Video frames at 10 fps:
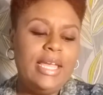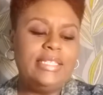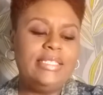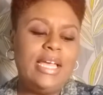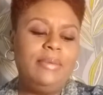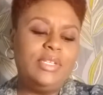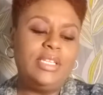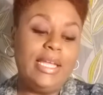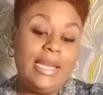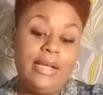It's time to
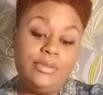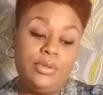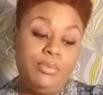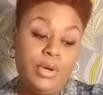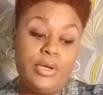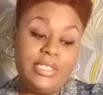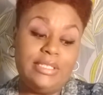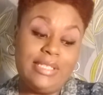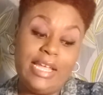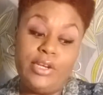lay down some
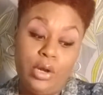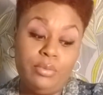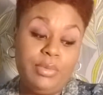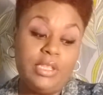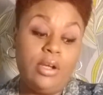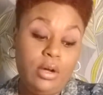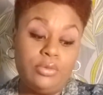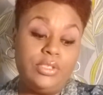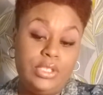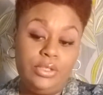burdens that don't
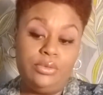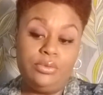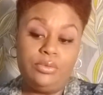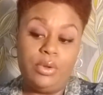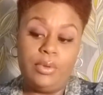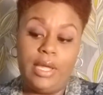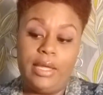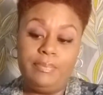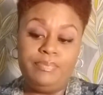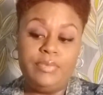belong to you, okay?